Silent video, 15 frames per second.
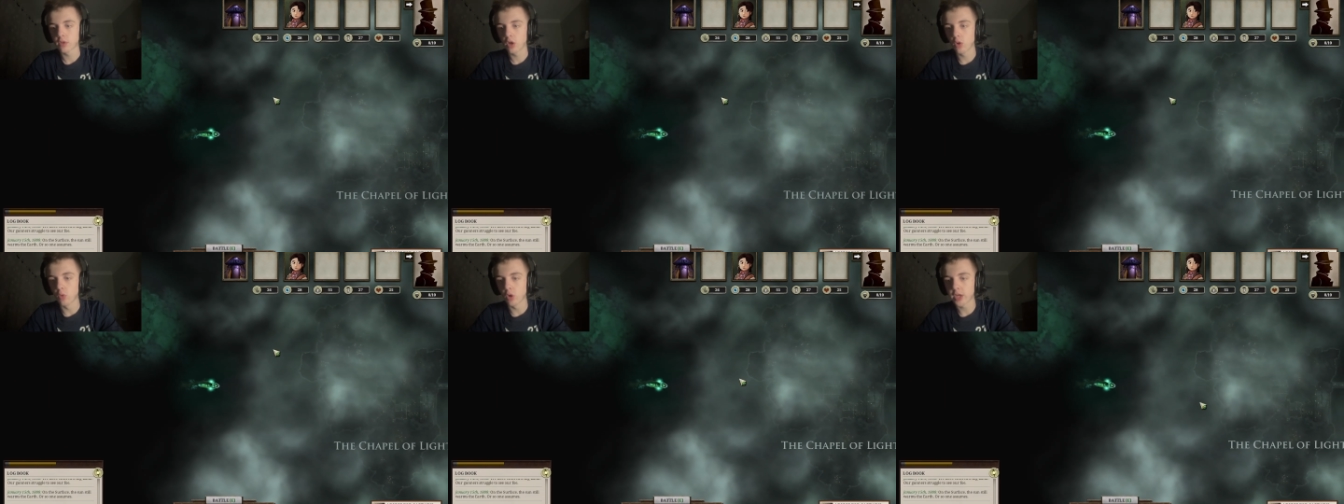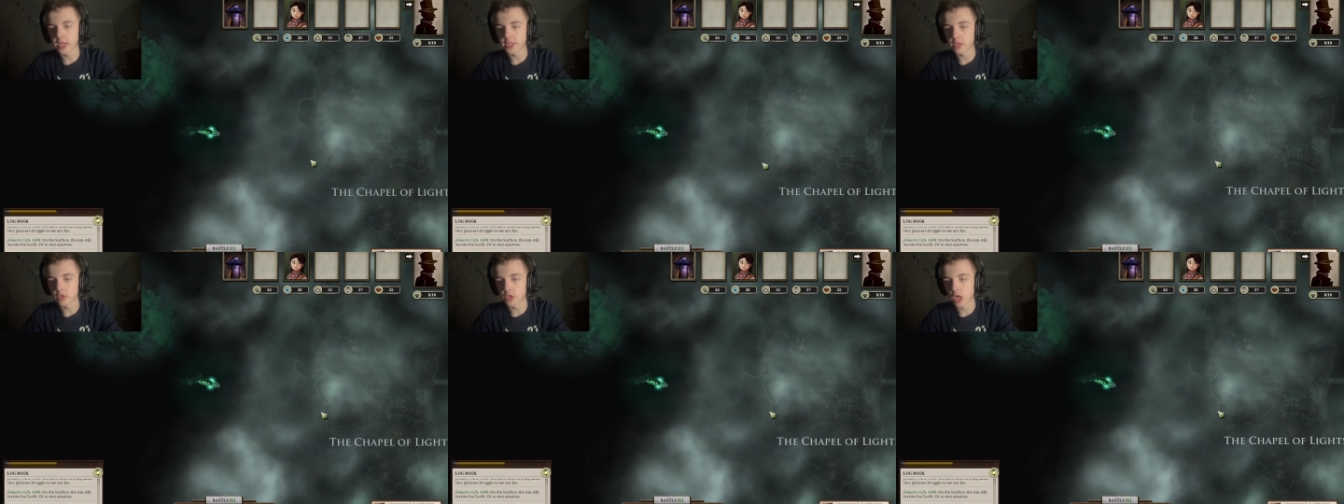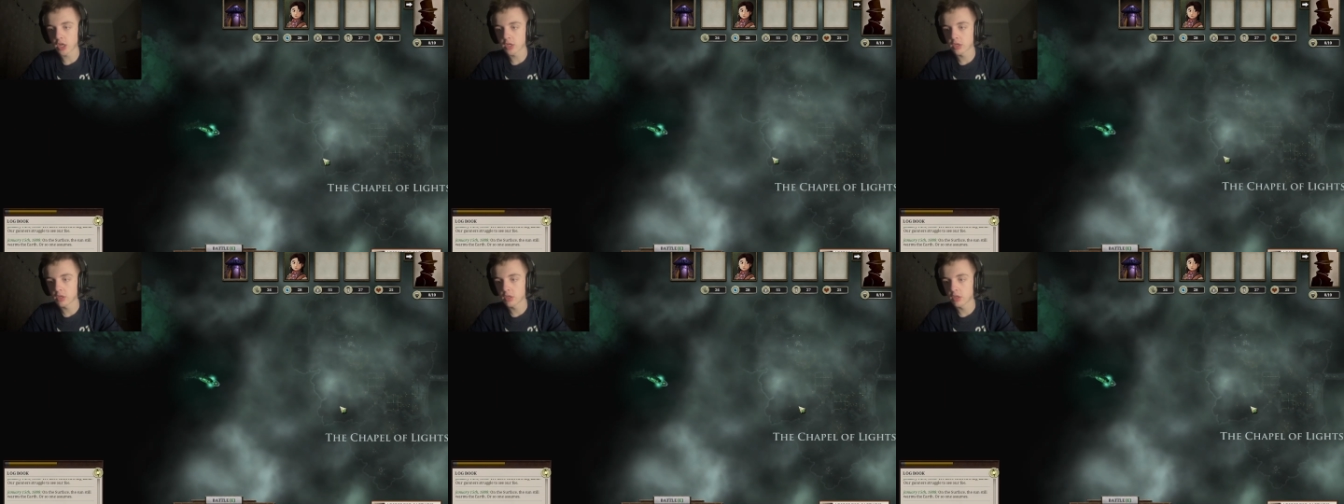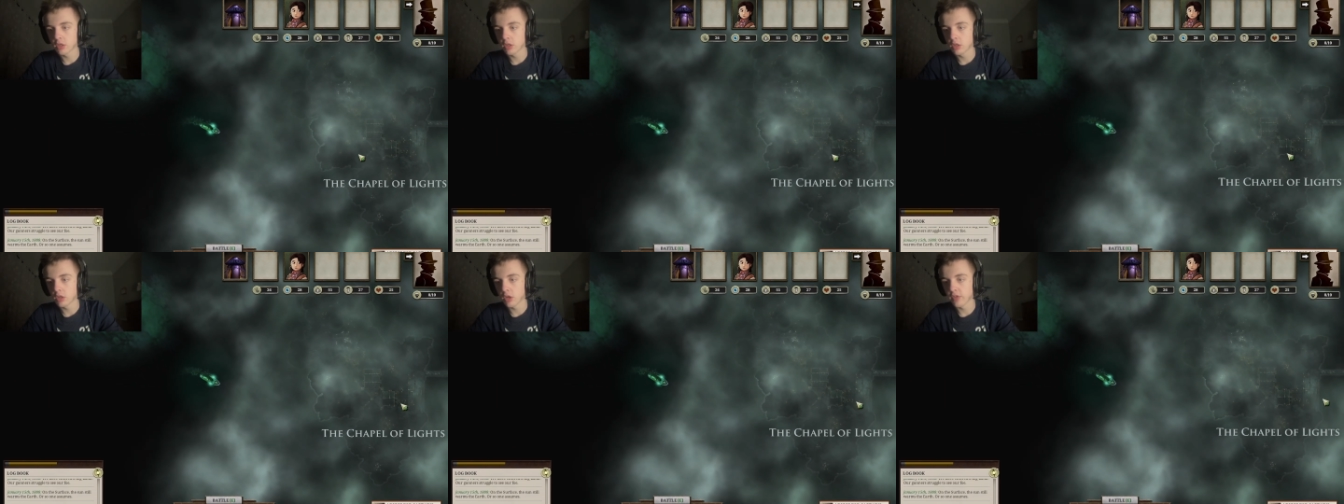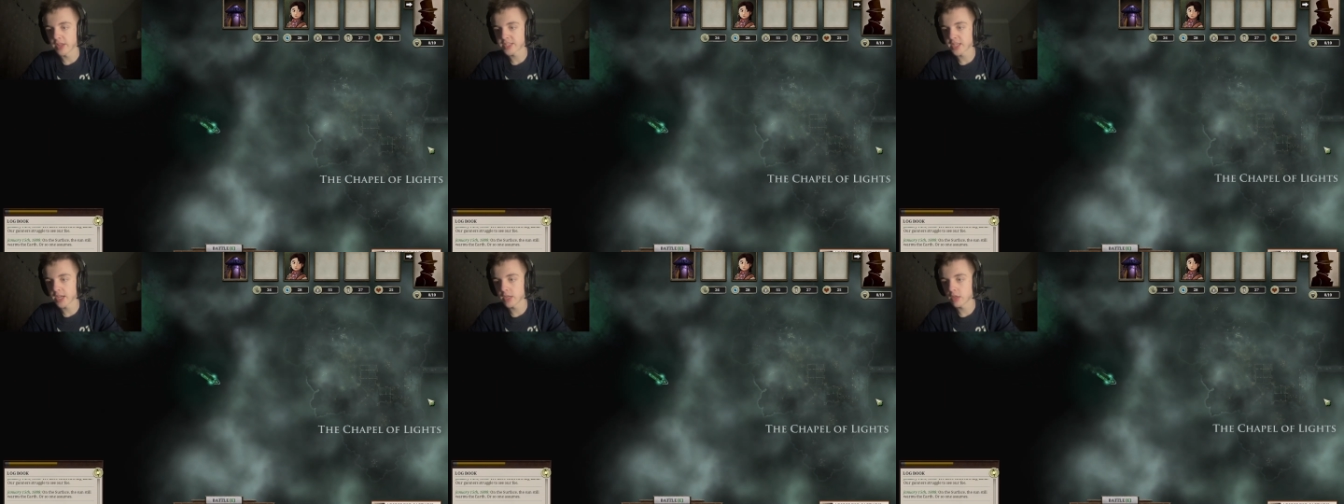Oh, okay, is there a dock? On
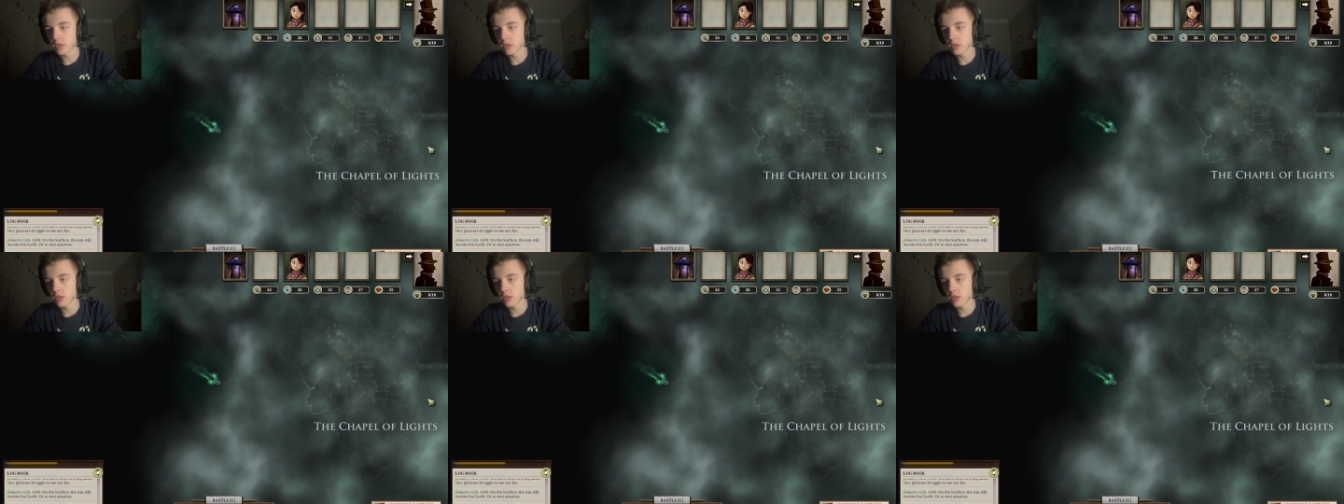that side?